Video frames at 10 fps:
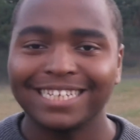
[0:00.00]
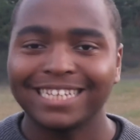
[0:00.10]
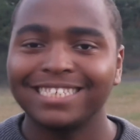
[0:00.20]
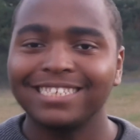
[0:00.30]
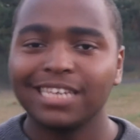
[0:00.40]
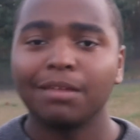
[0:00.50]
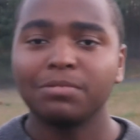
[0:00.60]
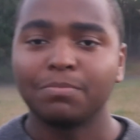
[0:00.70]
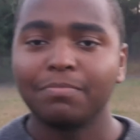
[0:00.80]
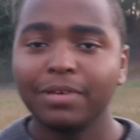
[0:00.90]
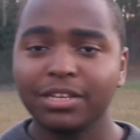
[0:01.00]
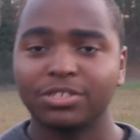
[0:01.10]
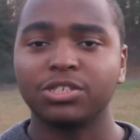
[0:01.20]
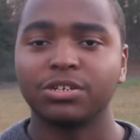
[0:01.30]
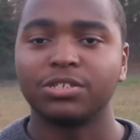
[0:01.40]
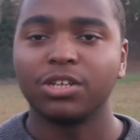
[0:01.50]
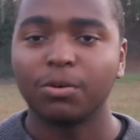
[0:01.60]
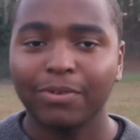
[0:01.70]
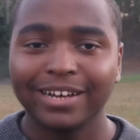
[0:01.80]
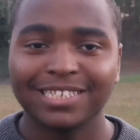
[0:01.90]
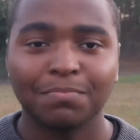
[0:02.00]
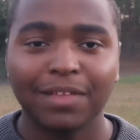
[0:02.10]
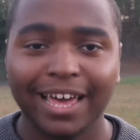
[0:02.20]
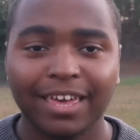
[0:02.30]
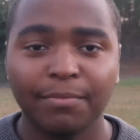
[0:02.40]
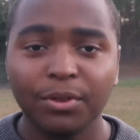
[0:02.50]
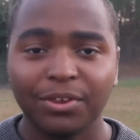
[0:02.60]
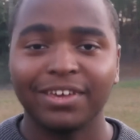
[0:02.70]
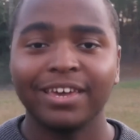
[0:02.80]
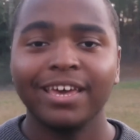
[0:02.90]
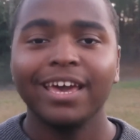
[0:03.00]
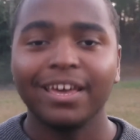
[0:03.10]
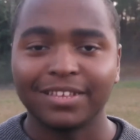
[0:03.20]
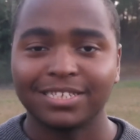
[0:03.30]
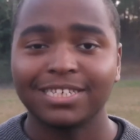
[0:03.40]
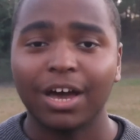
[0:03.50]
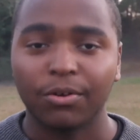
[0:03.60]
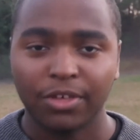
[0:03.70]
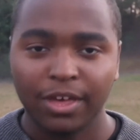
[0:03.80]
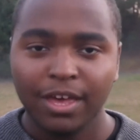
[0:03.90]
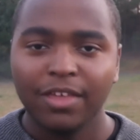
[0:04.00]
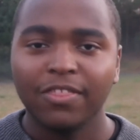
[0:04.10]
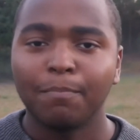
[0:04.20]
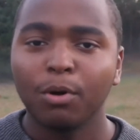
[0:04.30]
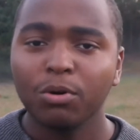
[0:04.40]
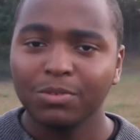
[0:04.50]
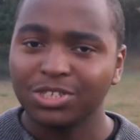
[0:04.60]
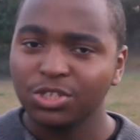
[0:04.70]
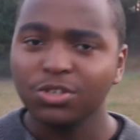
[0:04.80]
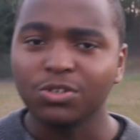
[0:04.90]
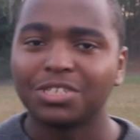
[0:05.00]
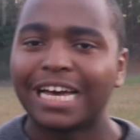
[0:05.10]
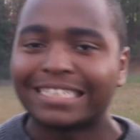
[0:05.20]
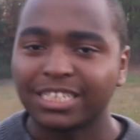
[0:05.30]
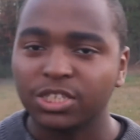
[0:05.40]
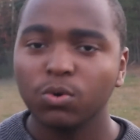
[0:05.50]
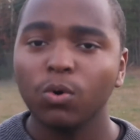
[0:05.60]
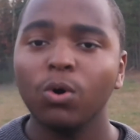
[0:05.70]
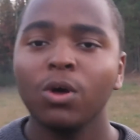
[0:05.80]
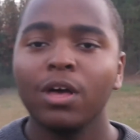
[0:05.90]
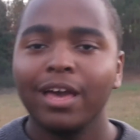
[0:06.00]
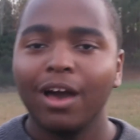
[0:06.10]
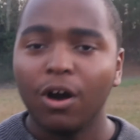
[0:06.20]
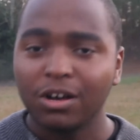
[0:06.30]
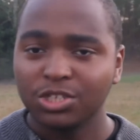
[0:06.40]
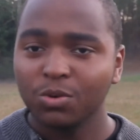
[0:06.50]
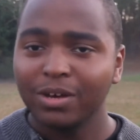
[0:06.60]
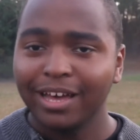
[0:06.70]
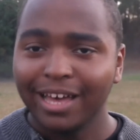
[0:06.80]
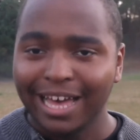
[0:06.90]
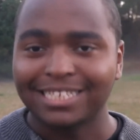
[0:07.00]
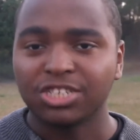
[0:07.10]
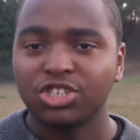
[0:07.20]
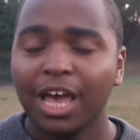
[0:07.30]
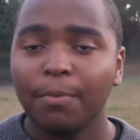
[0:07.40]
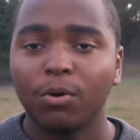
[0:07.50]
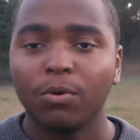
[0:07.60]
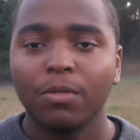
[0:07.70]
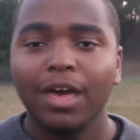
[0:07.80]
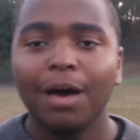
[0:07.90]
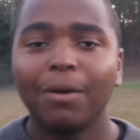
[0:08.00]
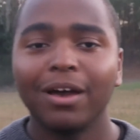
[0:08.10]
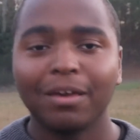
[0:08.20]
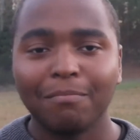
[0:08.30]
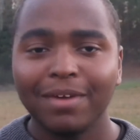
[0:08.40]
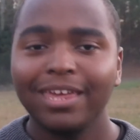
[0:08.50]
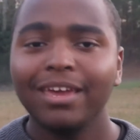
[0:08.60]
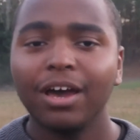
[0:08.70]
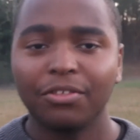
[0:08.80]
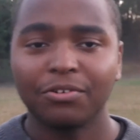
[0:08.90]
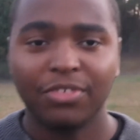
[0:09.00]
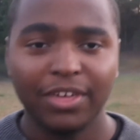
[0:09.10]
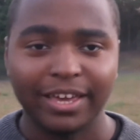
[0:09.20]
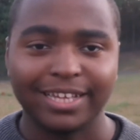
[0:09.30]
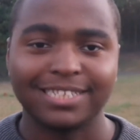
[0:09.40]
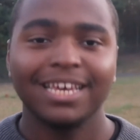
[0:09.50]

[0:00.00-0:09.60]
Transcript: had set up to minister to the oppressed black community in the South. The boat was used as a school, also as a chapel, among many other things.